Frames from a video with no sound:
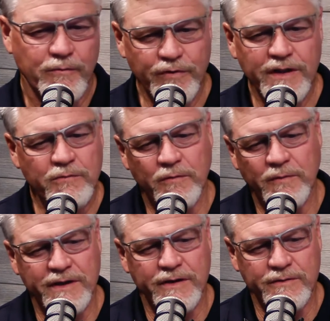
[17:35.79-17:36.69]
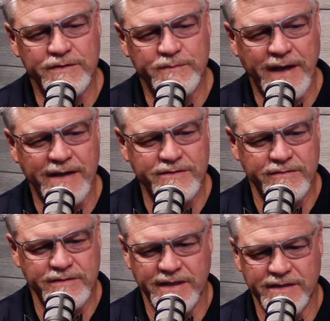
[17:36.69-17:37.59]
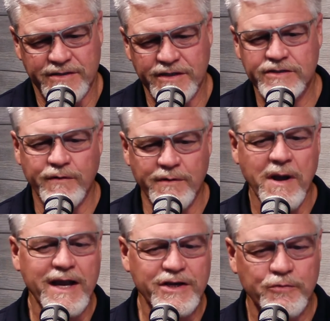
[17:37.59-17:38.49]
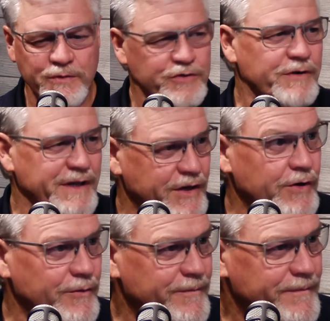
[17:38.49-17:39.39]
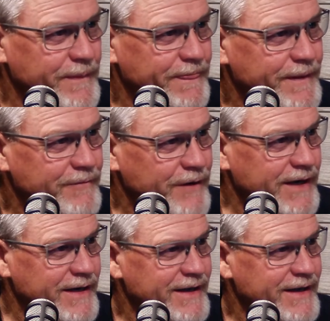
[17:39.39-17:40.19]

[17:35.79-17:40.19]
Really, what we do as pastors is just remind you what you already know, right?